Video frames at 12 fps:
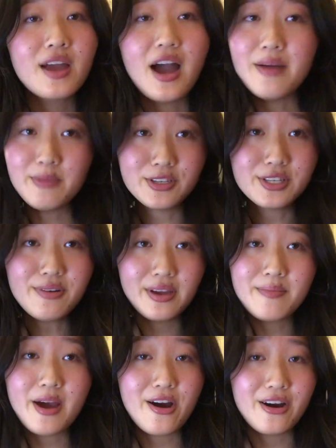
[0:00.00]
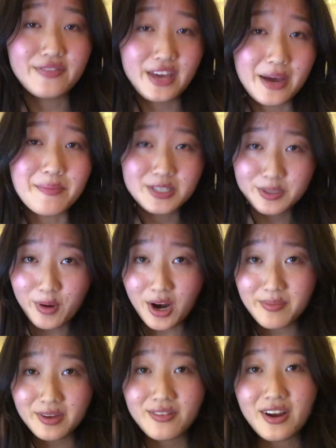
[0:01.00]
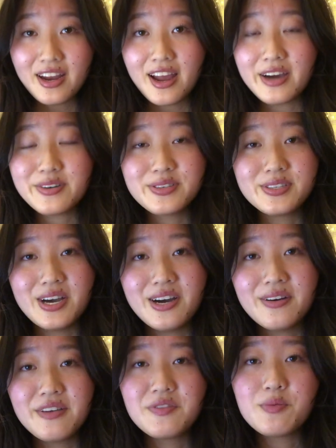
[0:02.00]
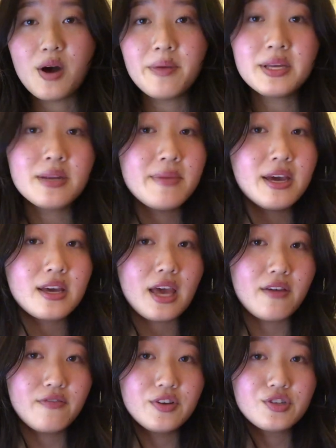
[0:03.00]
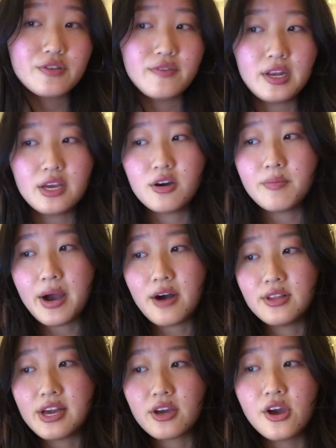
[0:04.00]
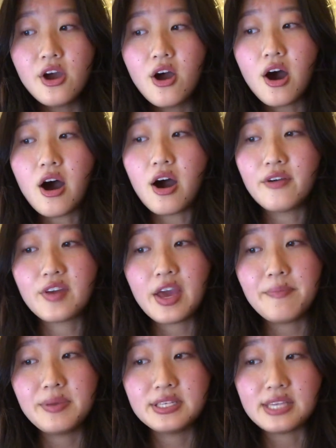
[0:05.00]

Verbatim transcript: I'm also in my off-campus apartment right now, so if you want me to make a future video about like off-campus